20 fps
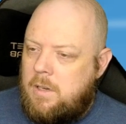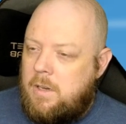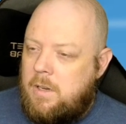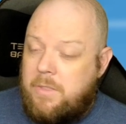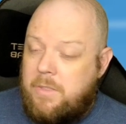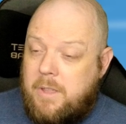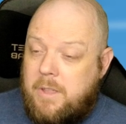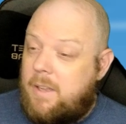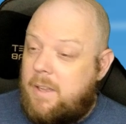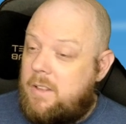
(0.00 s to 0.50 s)

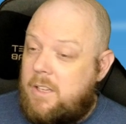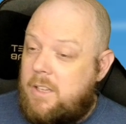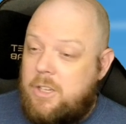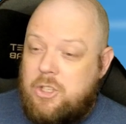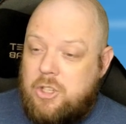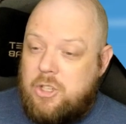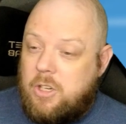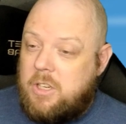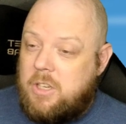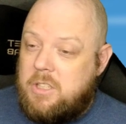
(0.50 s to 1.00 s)
The alien
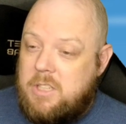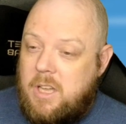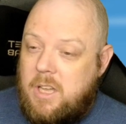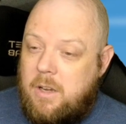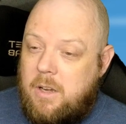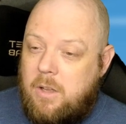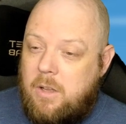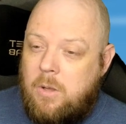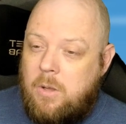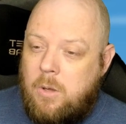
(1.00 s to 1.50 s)
shook his head.
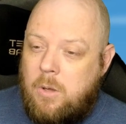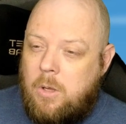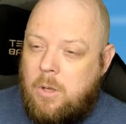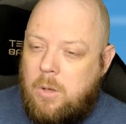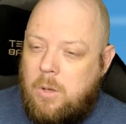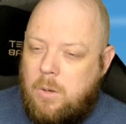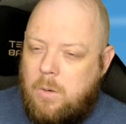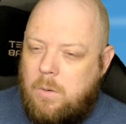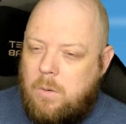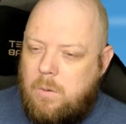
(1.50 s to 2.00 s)

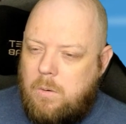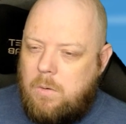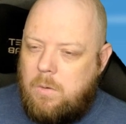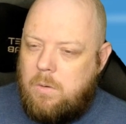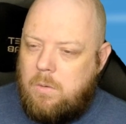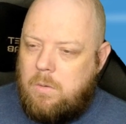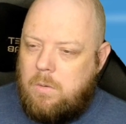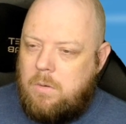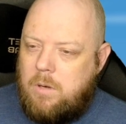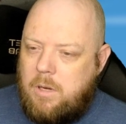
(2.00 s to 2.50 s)

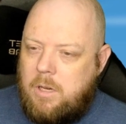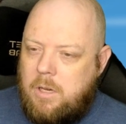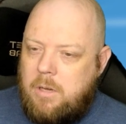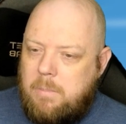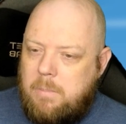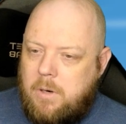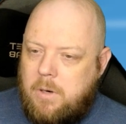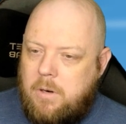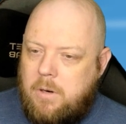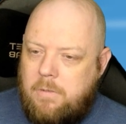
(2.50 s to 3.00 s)
Only
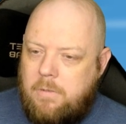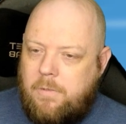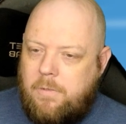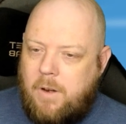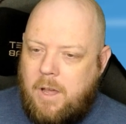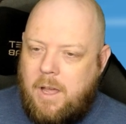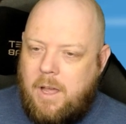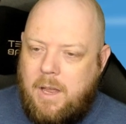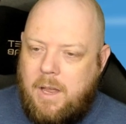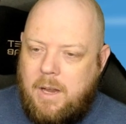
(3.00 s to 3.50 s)
bird
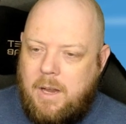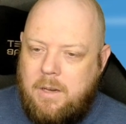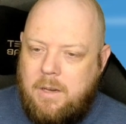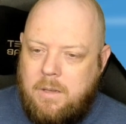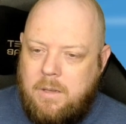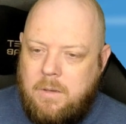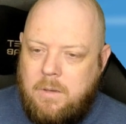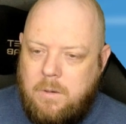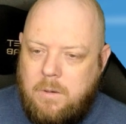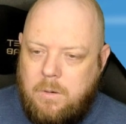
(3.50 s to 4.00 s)
fly.
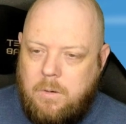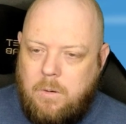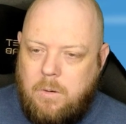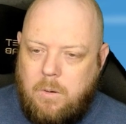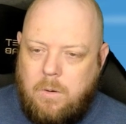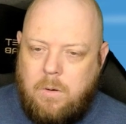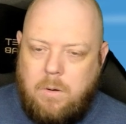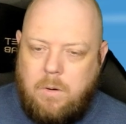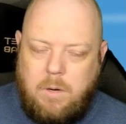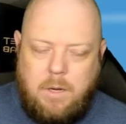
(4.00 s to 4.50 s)

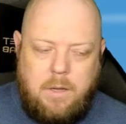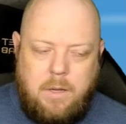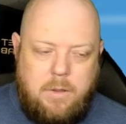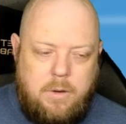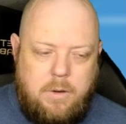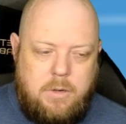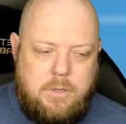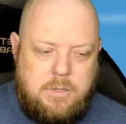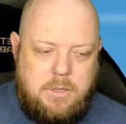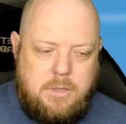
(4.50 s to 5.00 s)
No
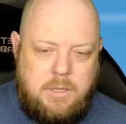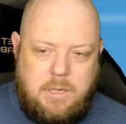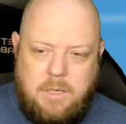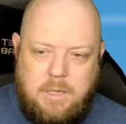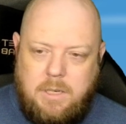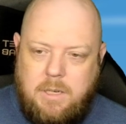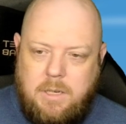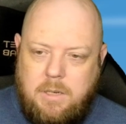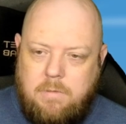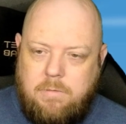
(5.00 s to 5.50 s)
others
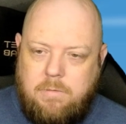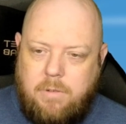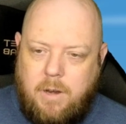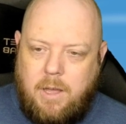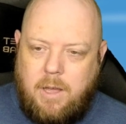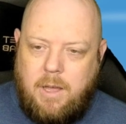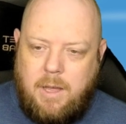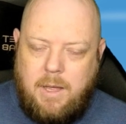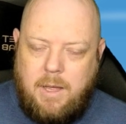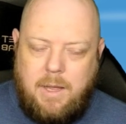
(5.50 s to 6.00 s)
need
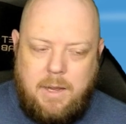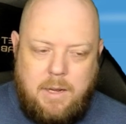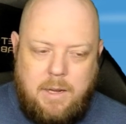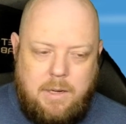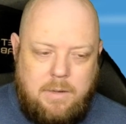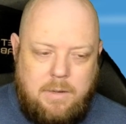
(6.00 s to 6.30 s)
fly.